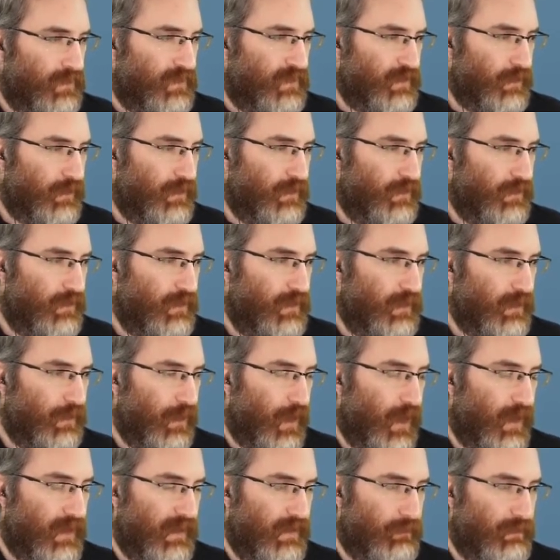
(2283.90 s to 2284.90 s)
you're
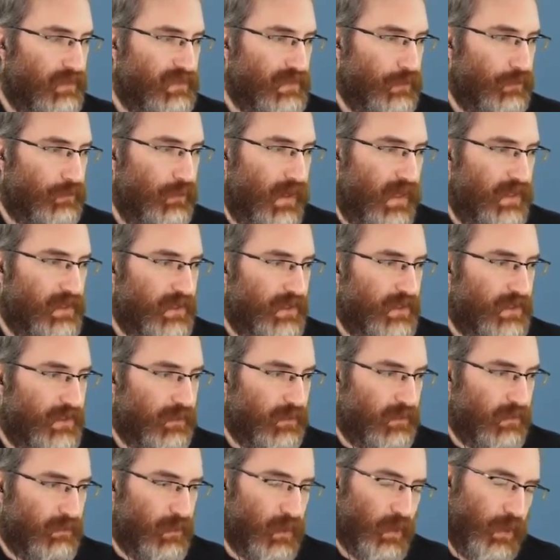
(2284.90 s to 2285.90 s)
not able to
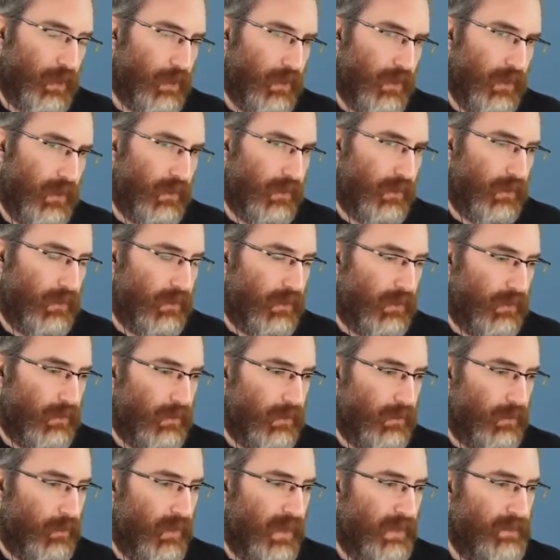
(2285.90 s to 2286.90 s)
register the Pearl on
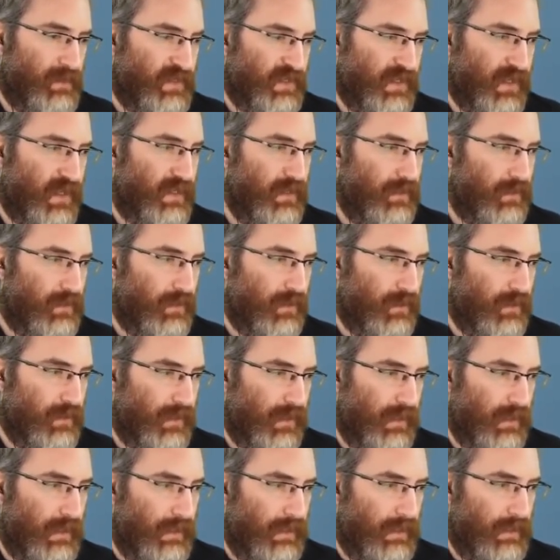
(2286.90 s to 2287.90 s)
our website,
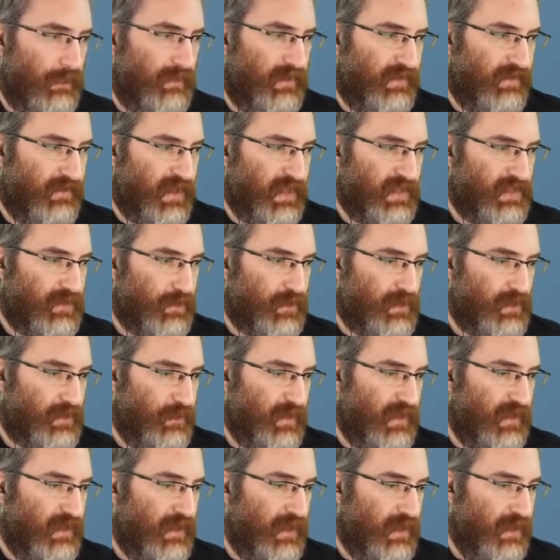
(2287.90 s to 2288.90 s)
if that's what you
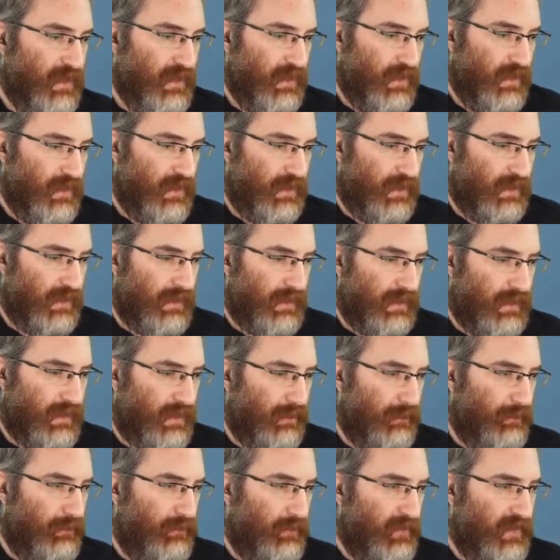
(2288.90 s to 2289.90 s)
mean.
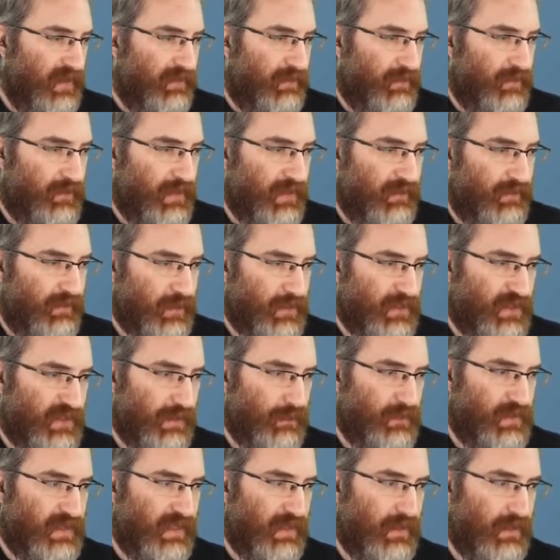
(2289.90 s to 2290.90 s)
If there's
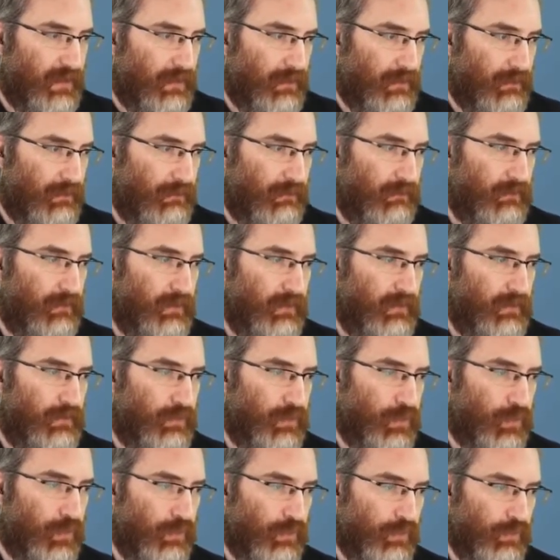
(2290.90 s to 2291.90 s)
something
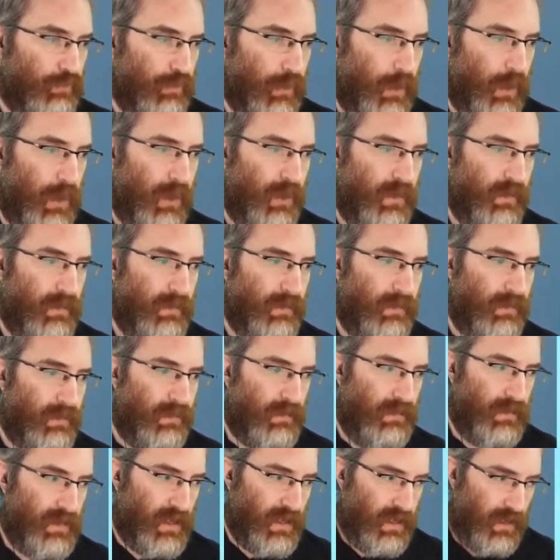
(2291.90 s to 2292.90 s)
wrong
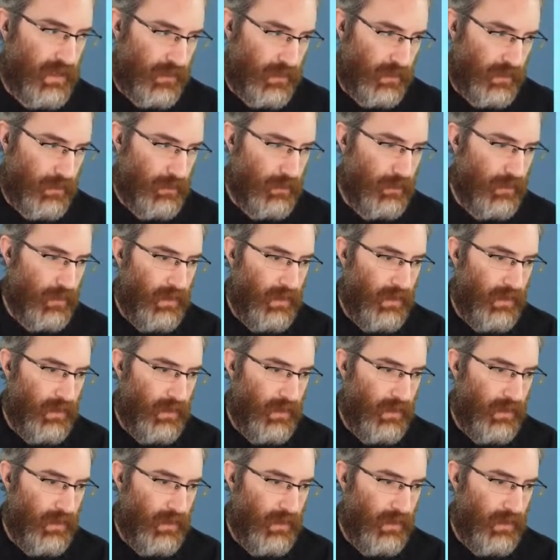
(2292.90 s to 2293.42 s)
there,